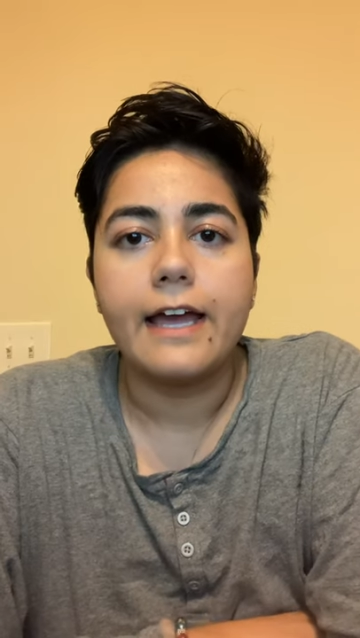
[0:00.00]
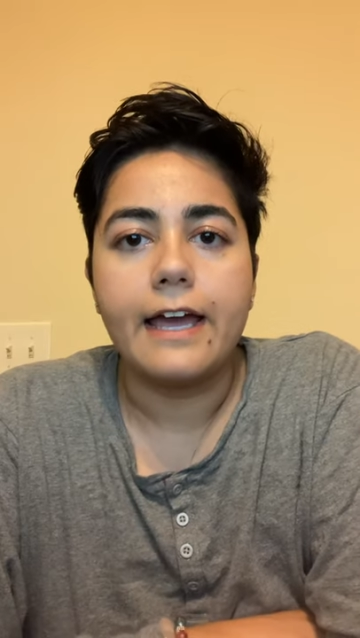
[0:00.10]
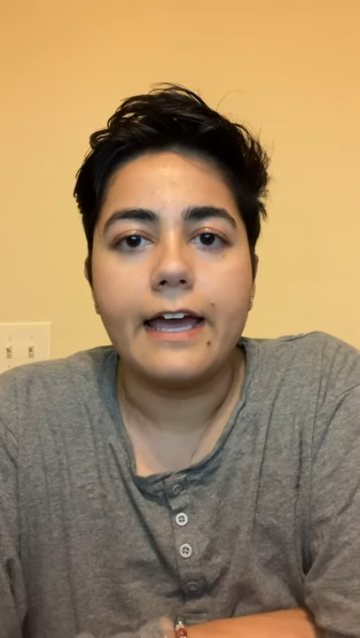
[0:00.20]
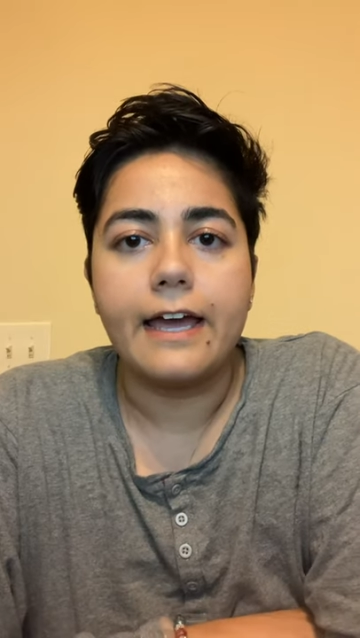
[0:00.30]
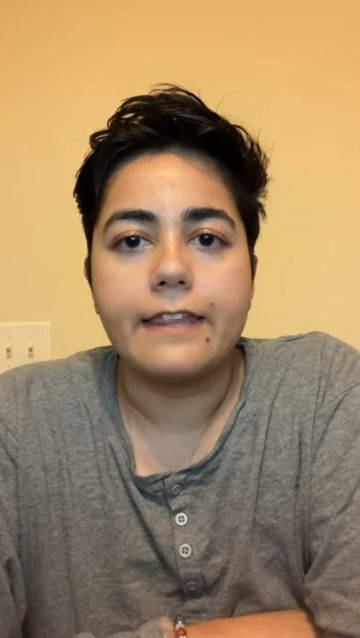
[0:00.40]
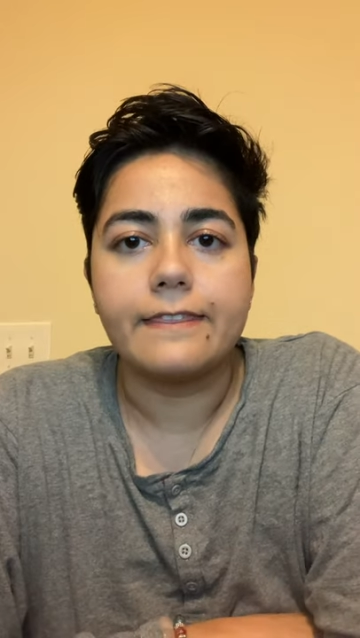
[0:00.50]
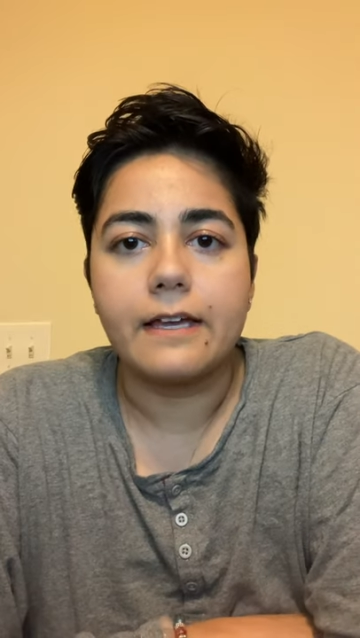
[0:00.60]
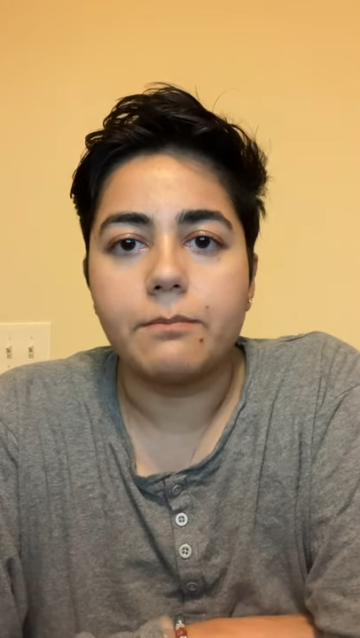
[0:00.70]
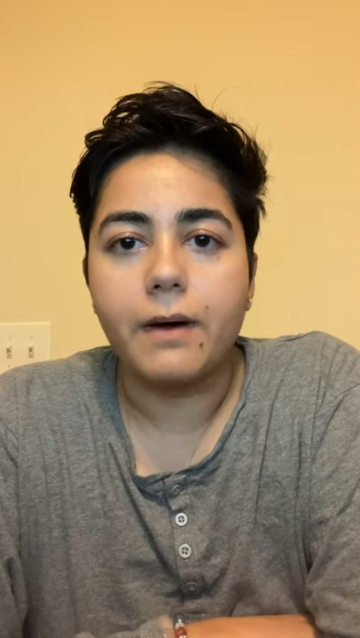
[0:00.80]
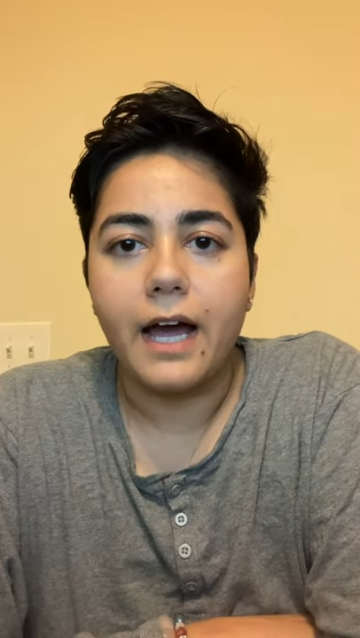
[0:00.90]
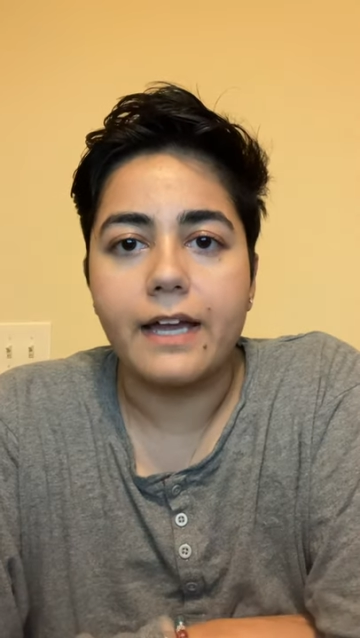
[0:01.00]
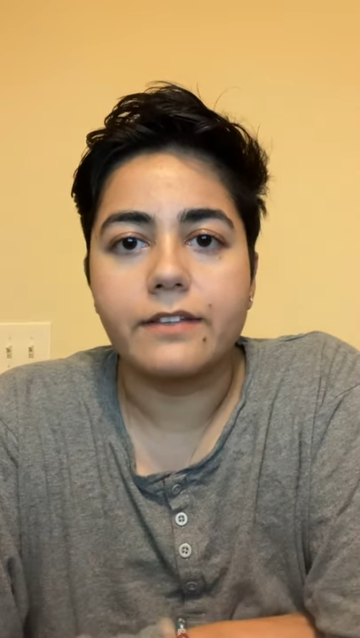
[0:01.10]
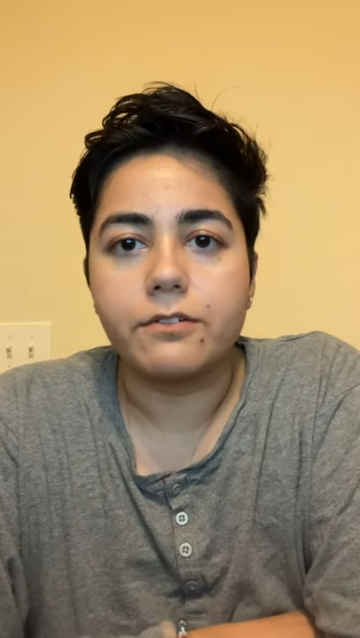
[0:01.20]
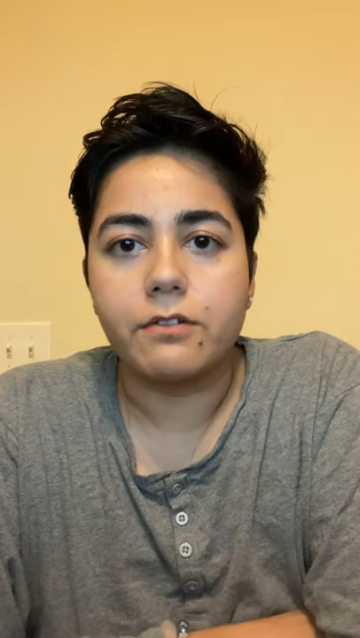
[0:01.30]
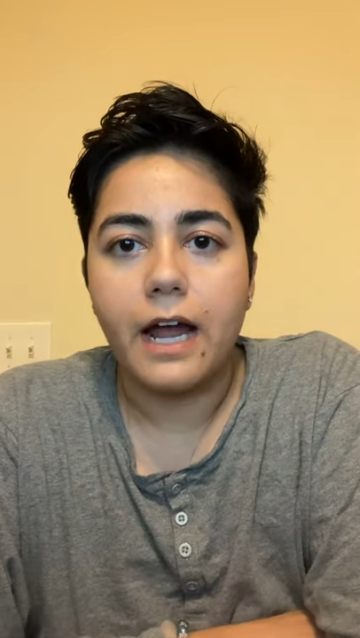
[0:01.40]
and then buying
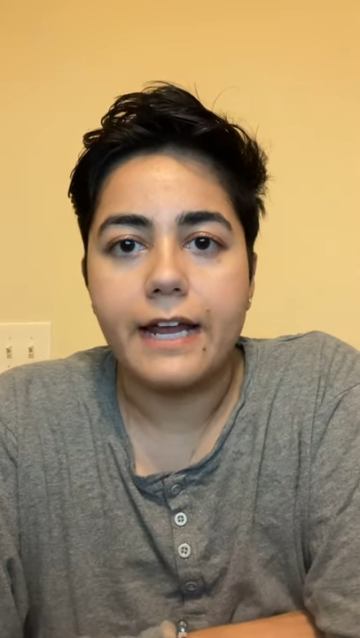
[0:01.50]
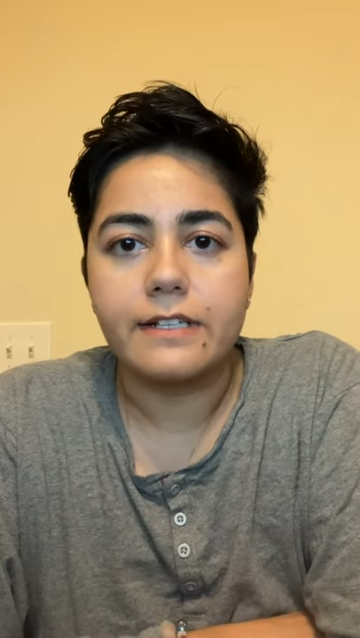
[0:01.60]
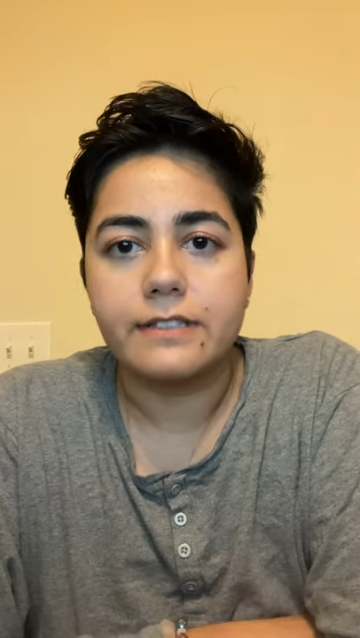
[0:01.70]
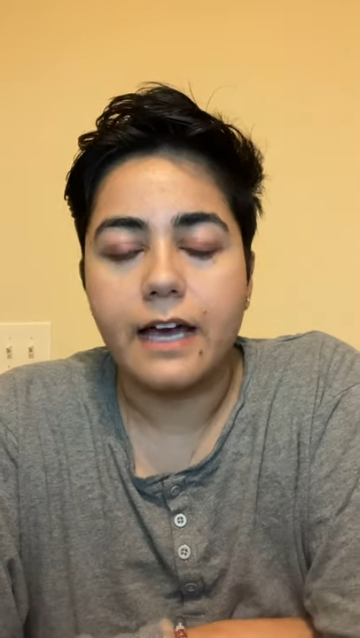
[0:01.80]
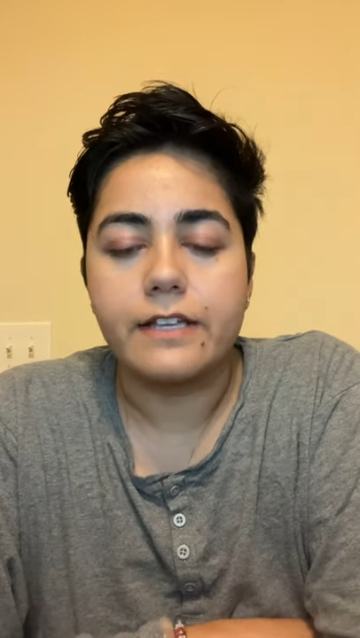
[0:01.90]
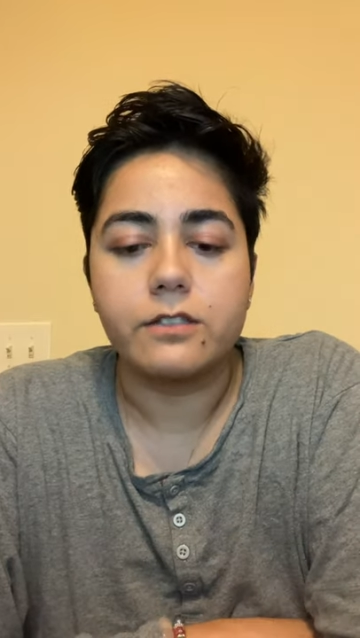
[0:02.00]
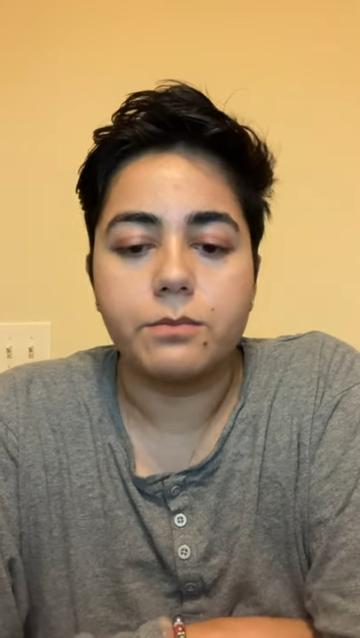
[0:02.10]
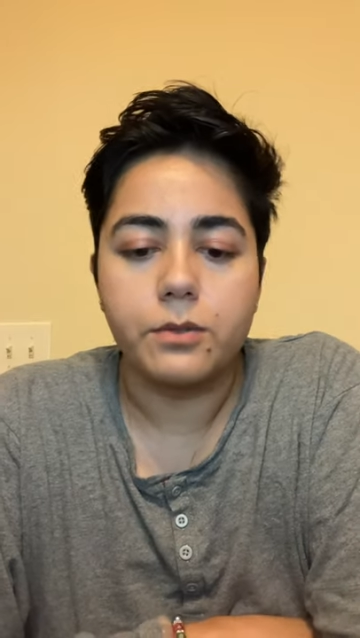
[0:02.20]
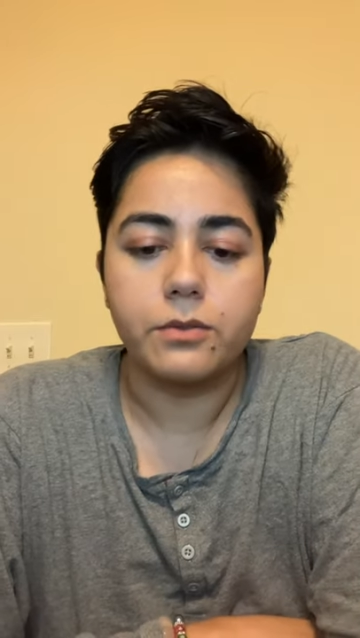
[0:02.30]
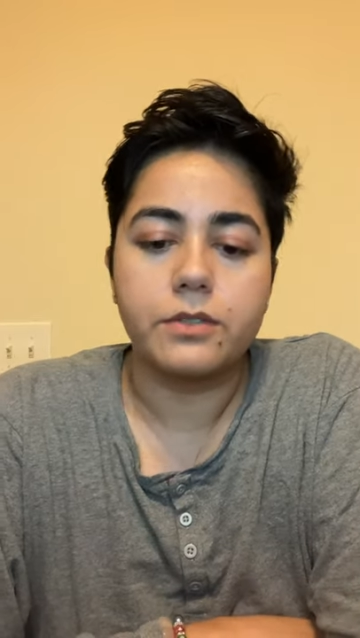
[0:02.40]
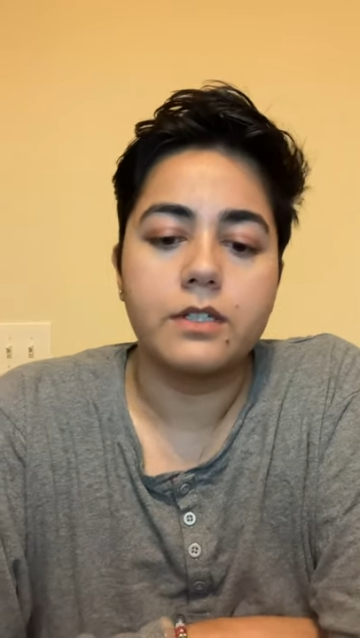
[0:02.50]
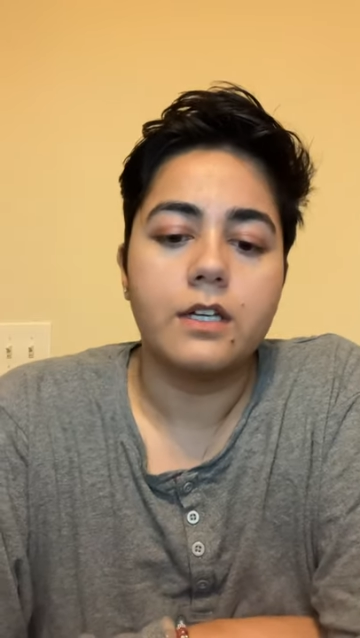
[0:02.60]
the right size of boot.